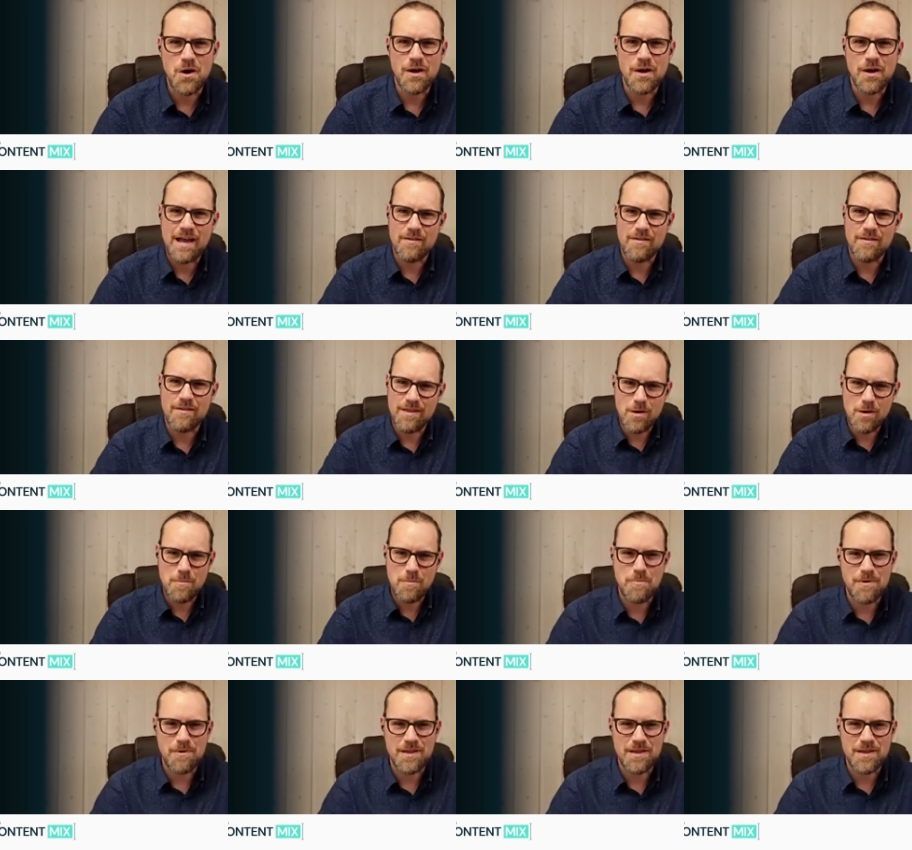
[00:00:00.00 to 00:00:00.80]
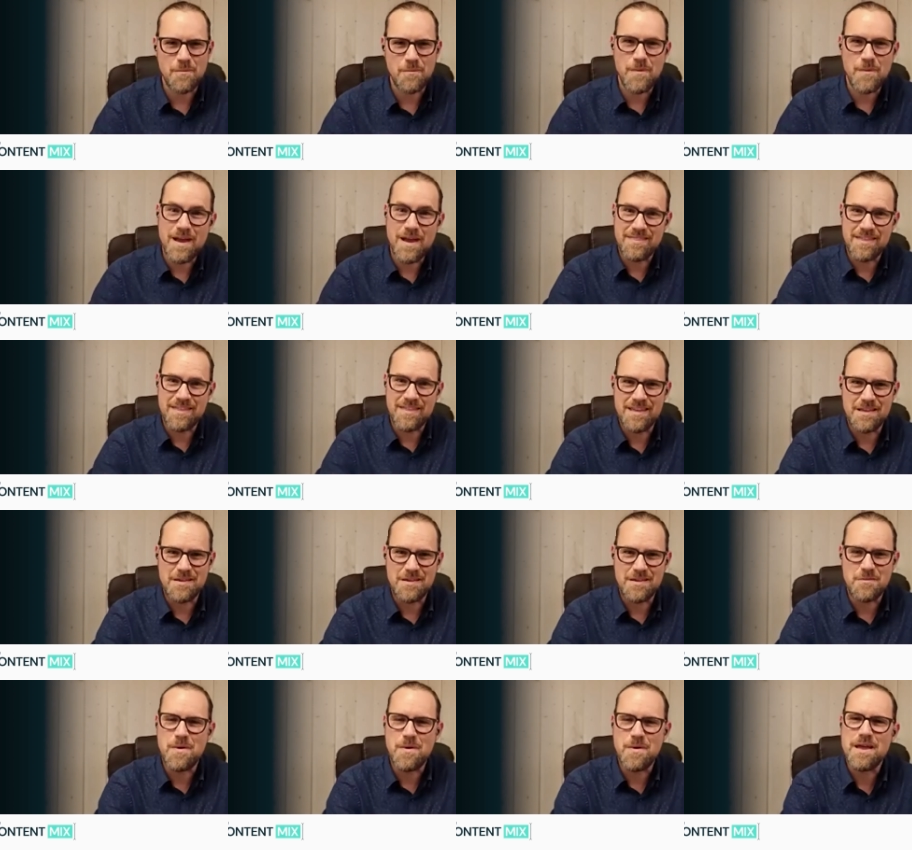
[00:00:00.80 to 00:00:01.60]
how they operate, where
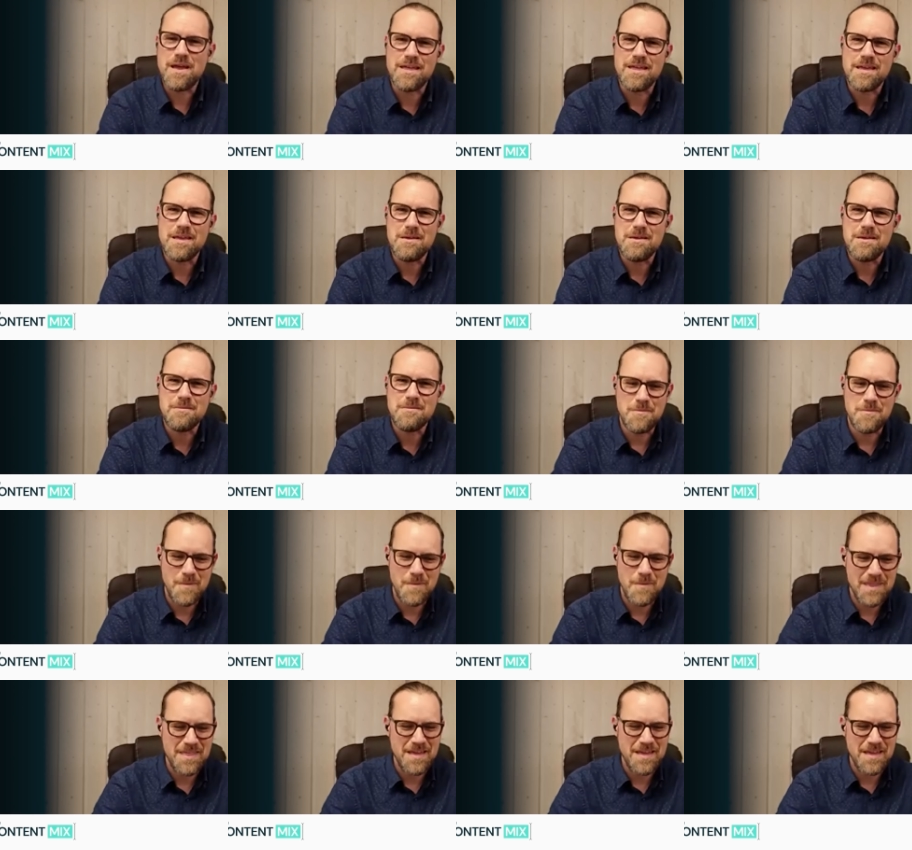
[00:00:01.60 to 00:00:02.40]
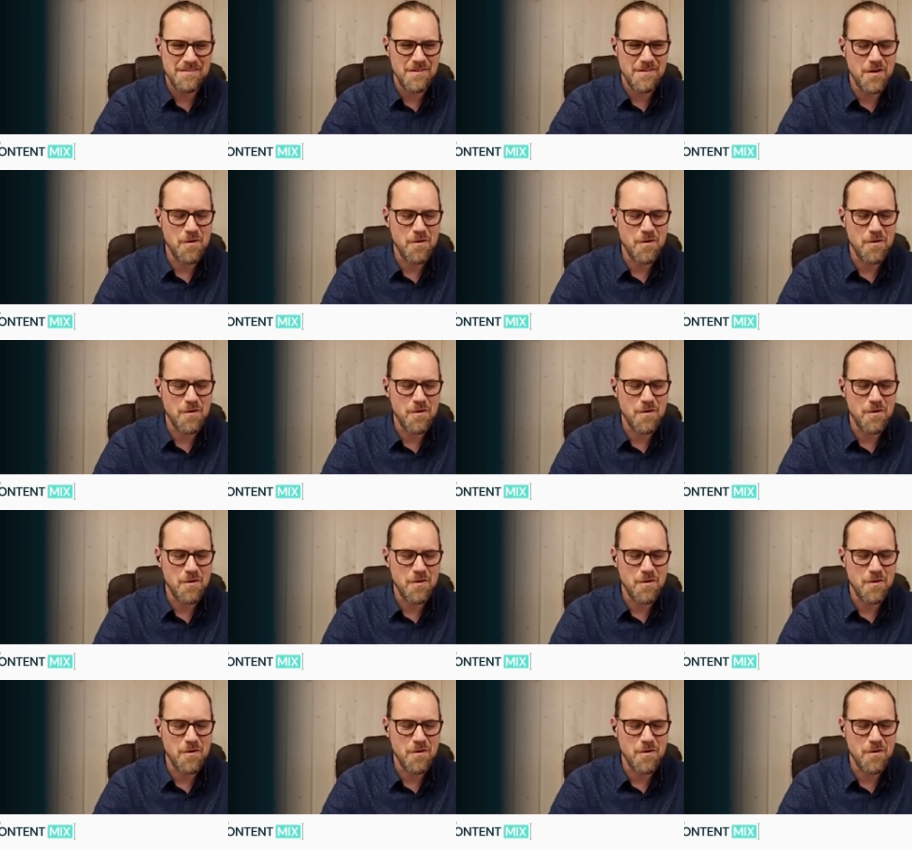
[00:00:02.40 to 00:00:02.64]
they're